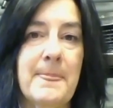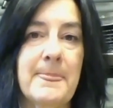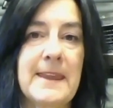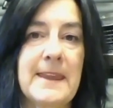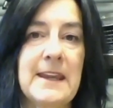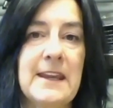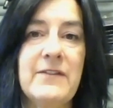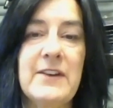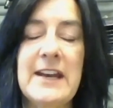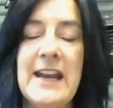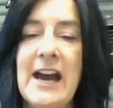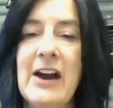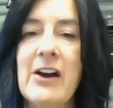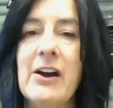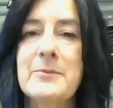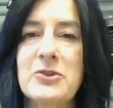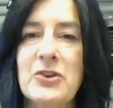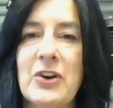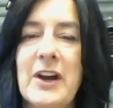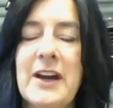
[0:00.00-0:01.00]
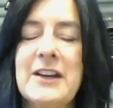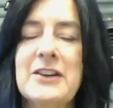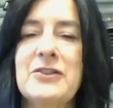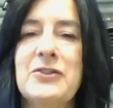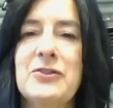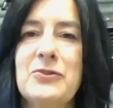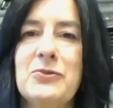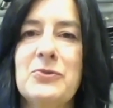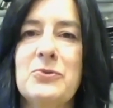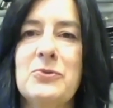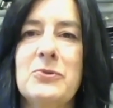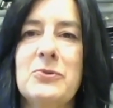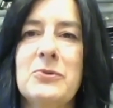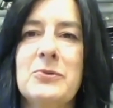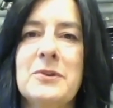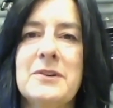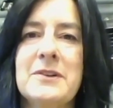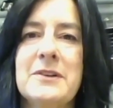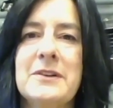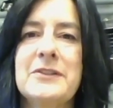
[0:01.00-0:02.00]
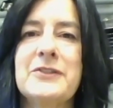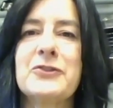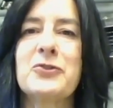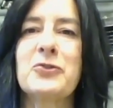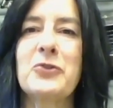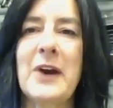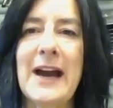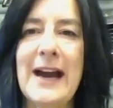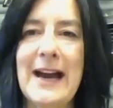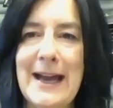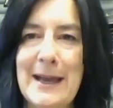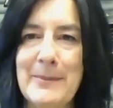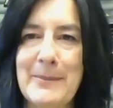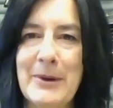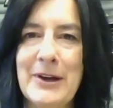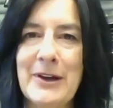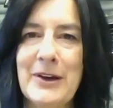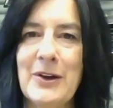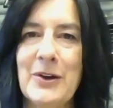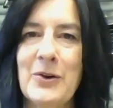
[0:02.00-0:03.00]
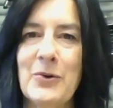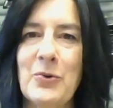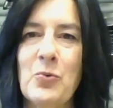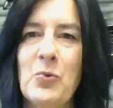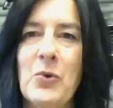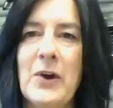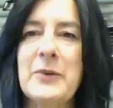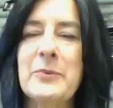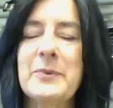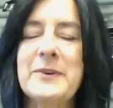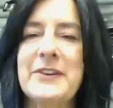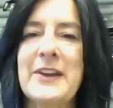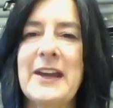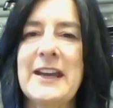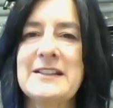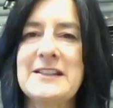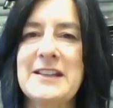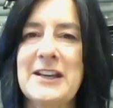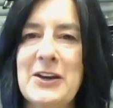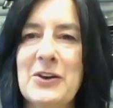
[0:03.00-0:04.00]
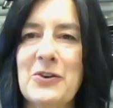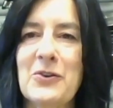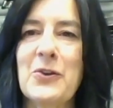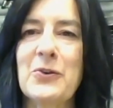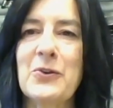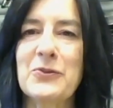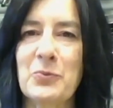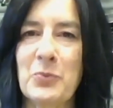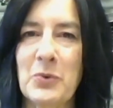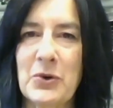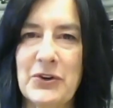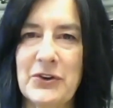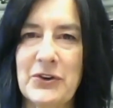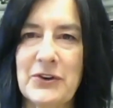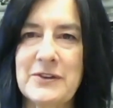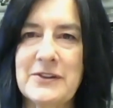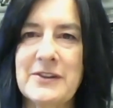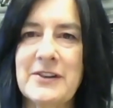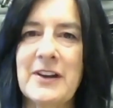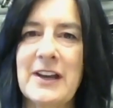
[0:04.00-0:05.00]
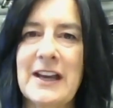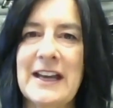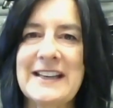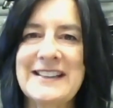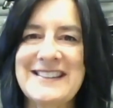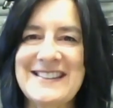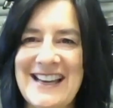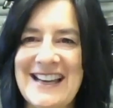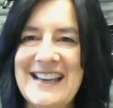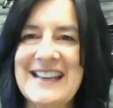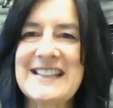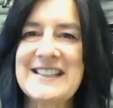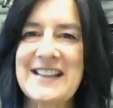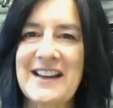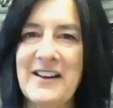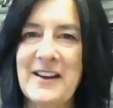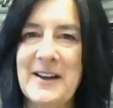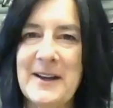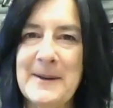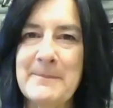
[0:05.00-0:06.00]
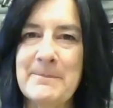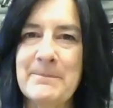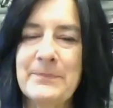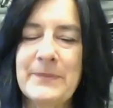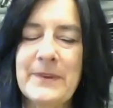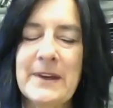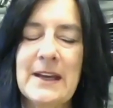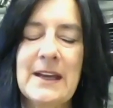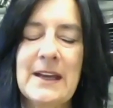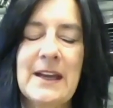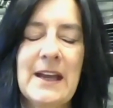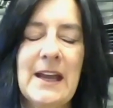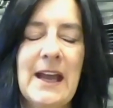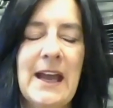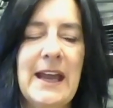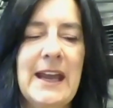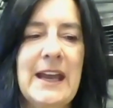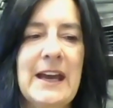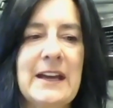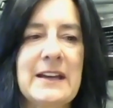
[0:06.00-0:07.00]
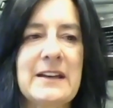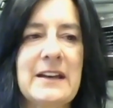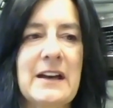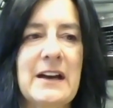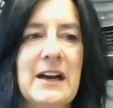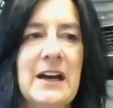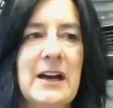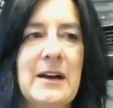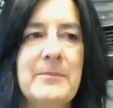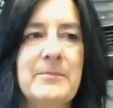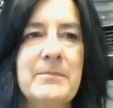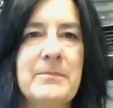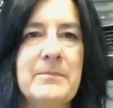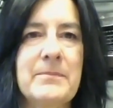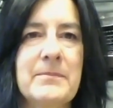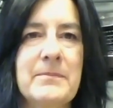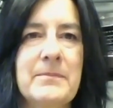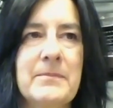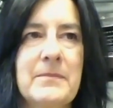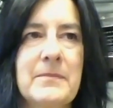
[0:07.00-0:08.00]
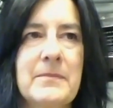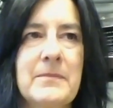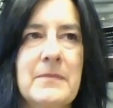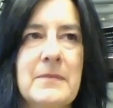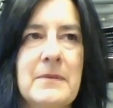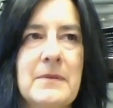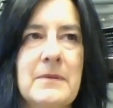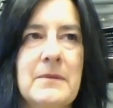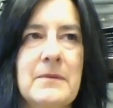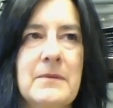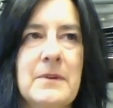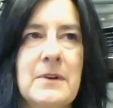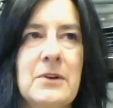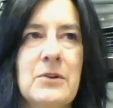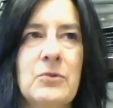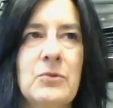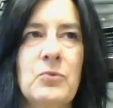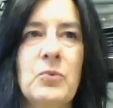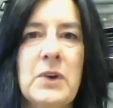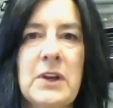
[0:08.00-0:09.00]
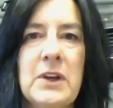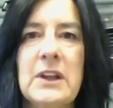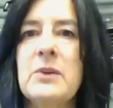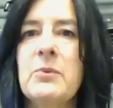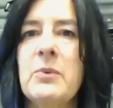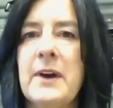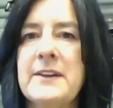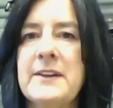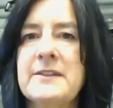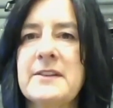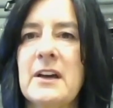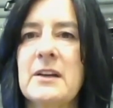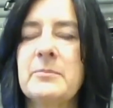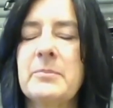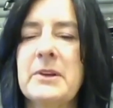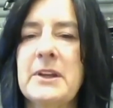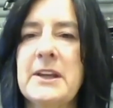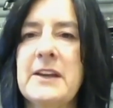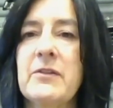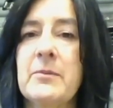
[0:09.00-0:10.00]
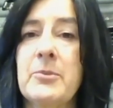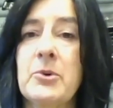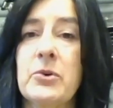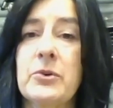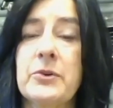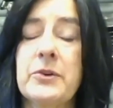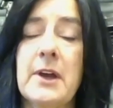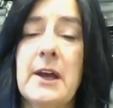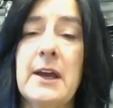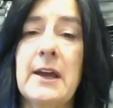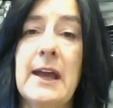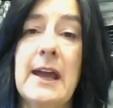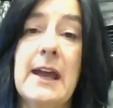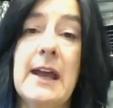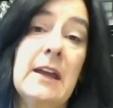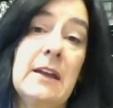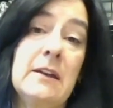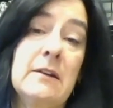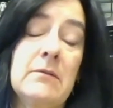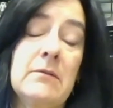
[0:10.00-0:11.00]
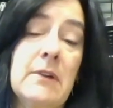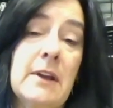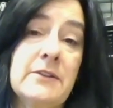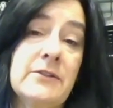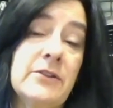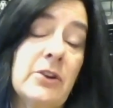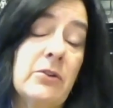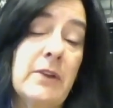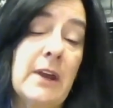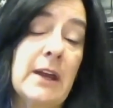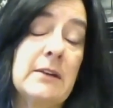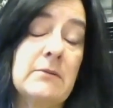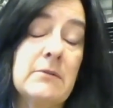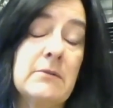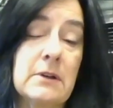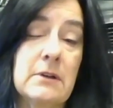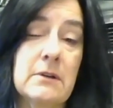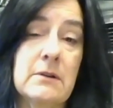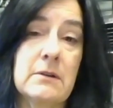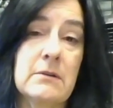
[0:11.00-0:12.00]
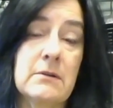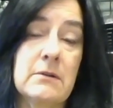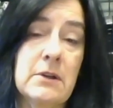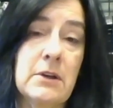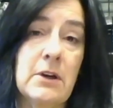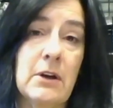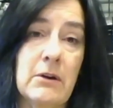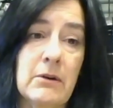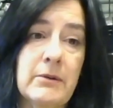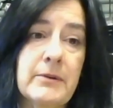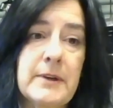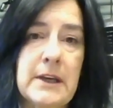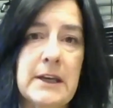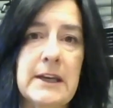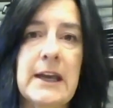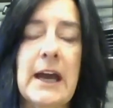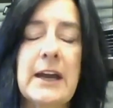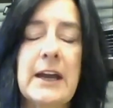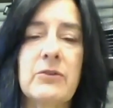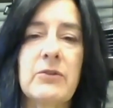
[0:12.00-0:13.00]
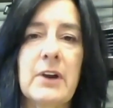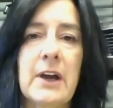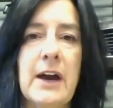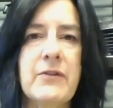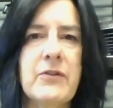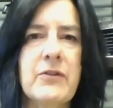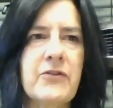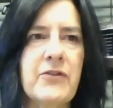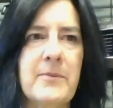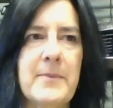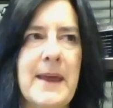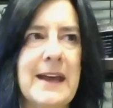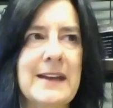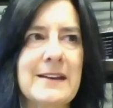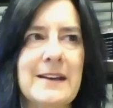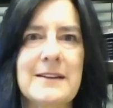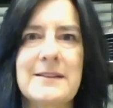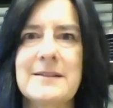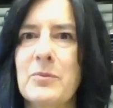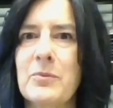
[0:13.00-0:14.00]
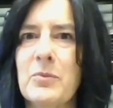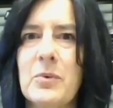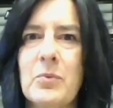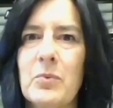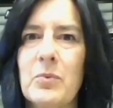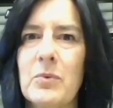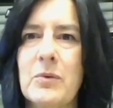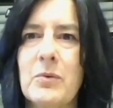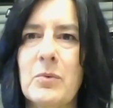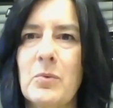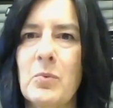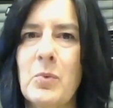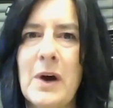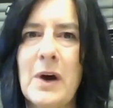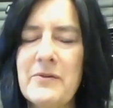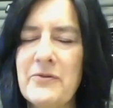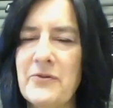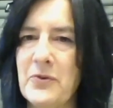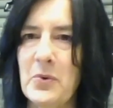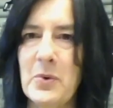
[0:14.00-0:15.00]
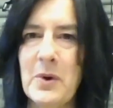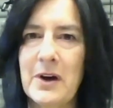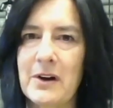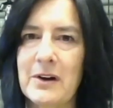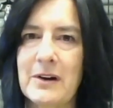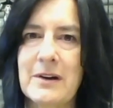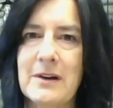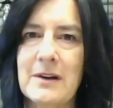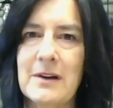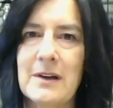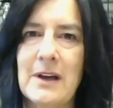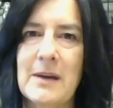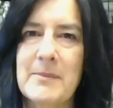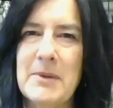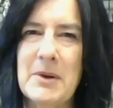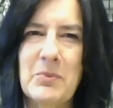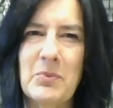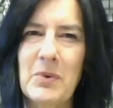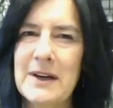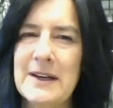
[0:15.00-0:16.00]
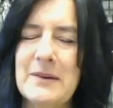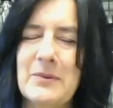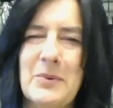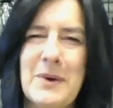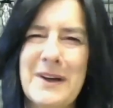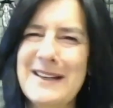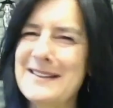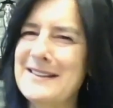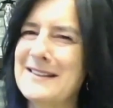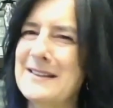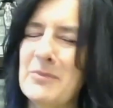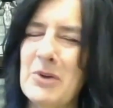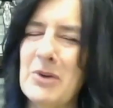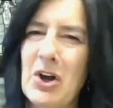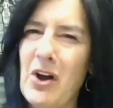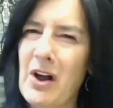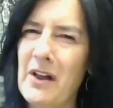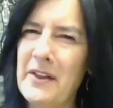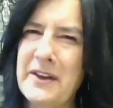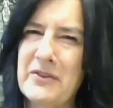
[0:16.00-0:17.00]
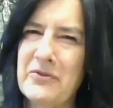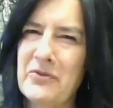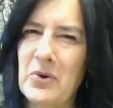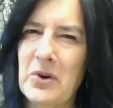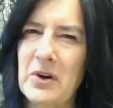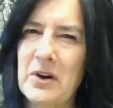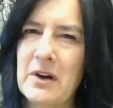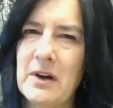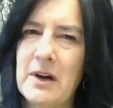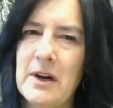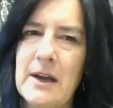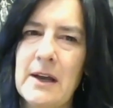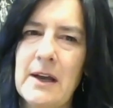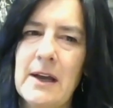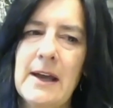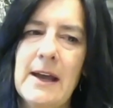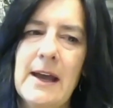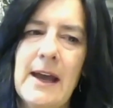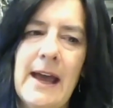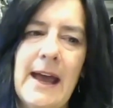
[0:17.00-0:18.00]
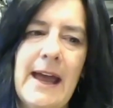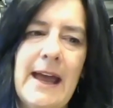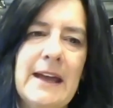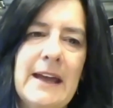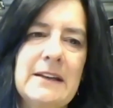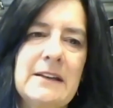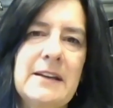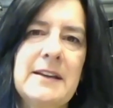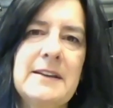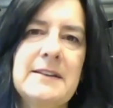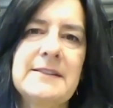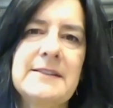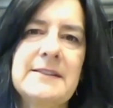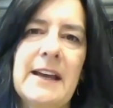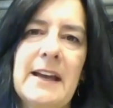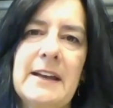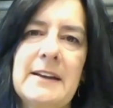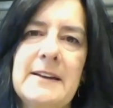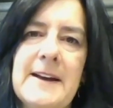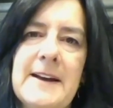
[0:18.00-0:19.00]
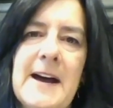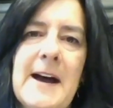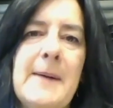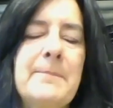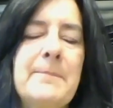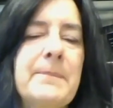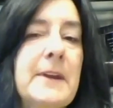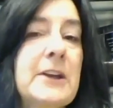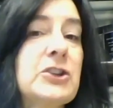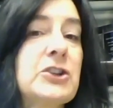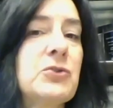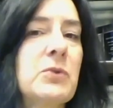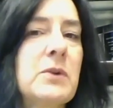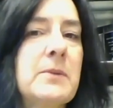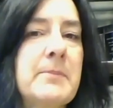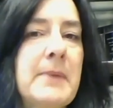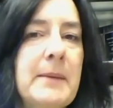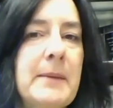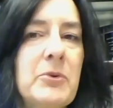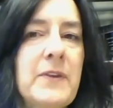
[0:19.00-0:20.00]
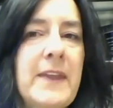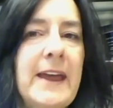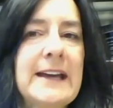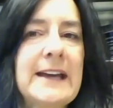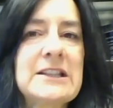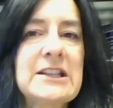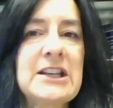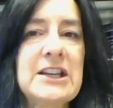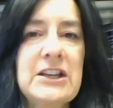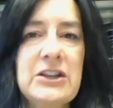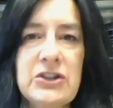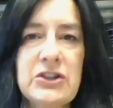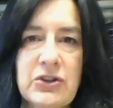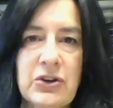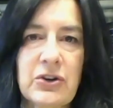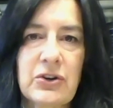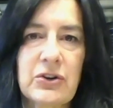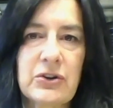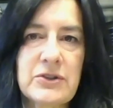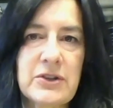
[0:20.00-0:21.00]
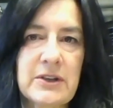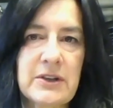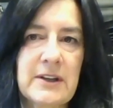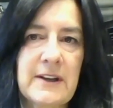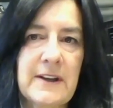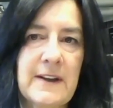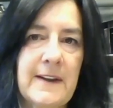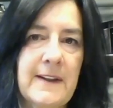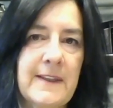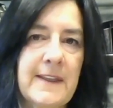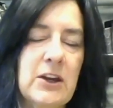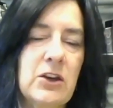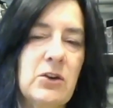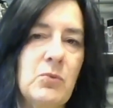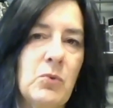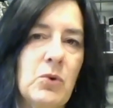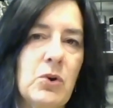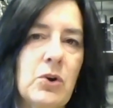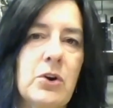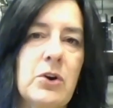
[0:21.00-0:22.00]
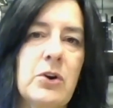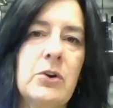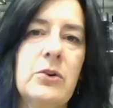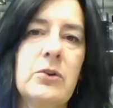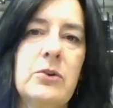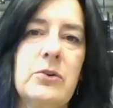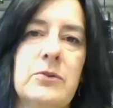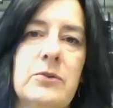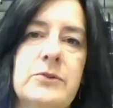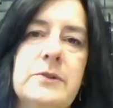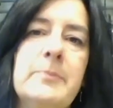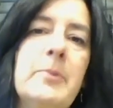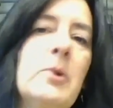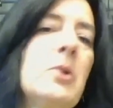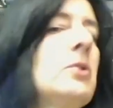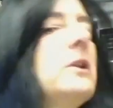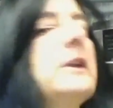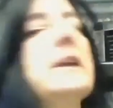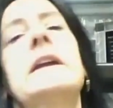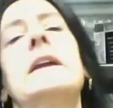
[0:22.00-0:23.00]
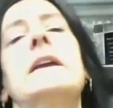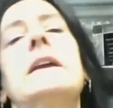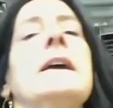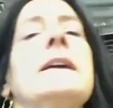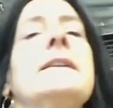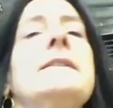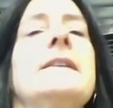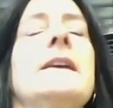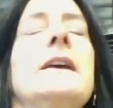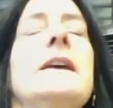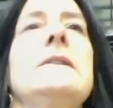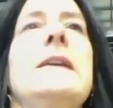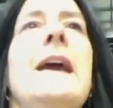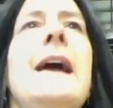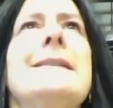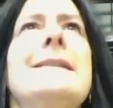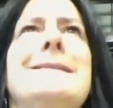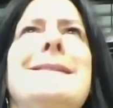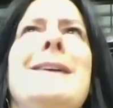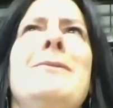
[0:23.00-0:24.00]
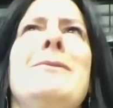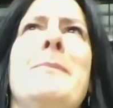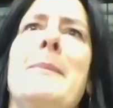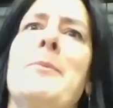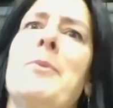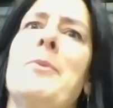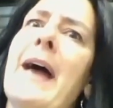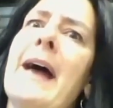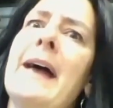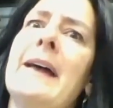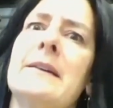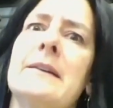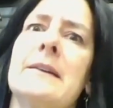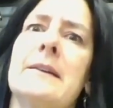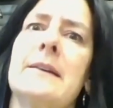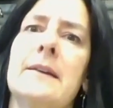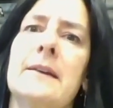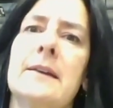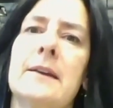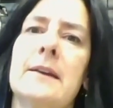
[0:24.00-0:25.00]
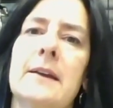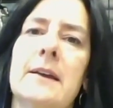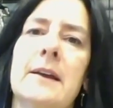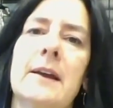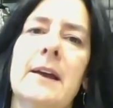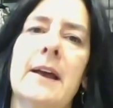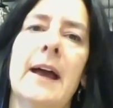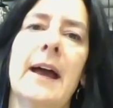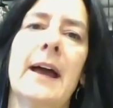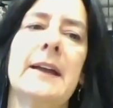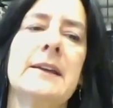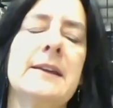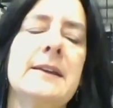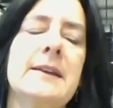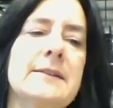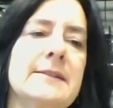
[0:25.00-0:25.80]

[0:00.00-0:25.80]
even now I'm trying to describe what it was like to hear those words a second time. And really was unbelievable. And so then, you kind of recover from that. And I said, well, what for? I mean, what is someone calling for? And he said, do you remember that T-shirt that you wore to bowling? And I said, yes, I remember that. And he